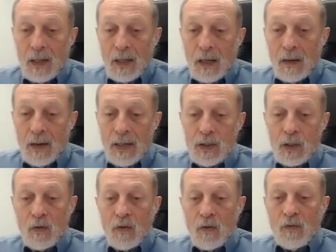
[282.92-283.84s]
All right,
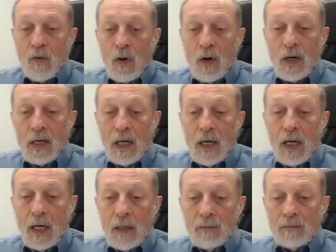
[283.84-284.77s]
so for
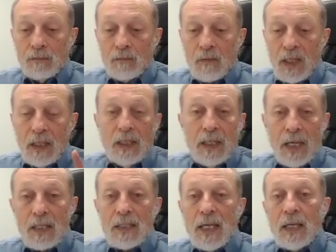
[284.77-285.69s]

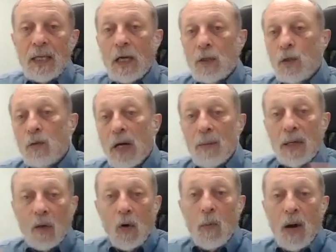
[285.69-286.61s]
EDS then, I do recommend
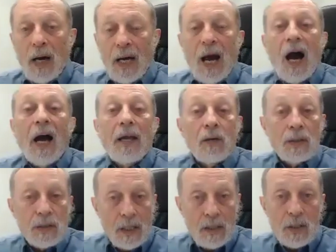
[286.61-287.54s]
a higher
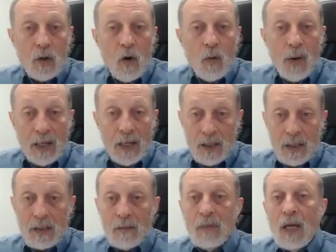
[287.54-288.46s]
intensity whole body
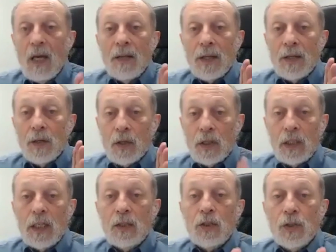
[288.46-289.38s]
system that you're going to
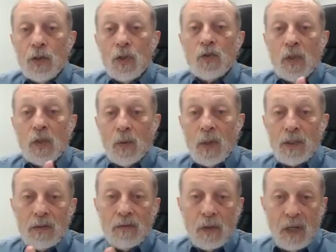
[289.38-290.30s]
need to use for the
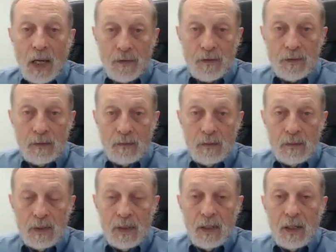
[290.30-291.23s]
rest of your life.
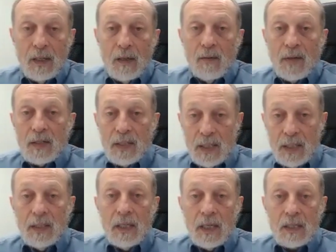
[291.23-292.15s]
Because
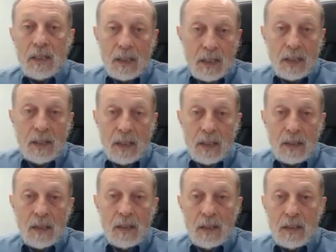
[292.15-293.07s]
EDS, as I said,
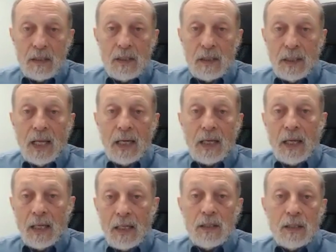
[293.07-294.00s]
is genetic,
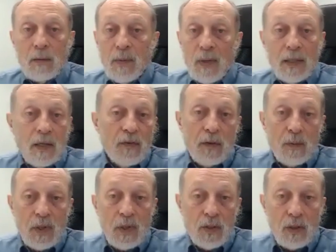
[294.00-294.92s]
and it's going to be there for the
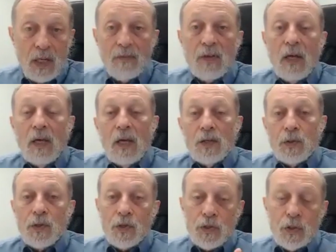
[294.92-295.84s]
rest of your life. So
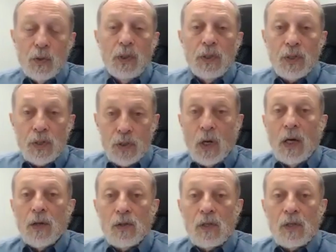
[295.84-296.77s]
the sooner you
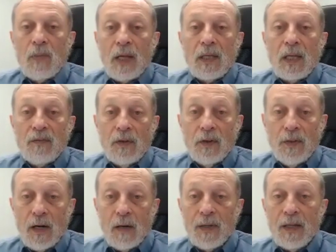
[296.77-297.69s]
start using magnetic field
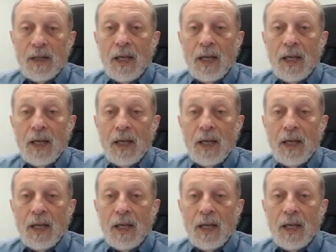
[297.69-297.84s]
therapy,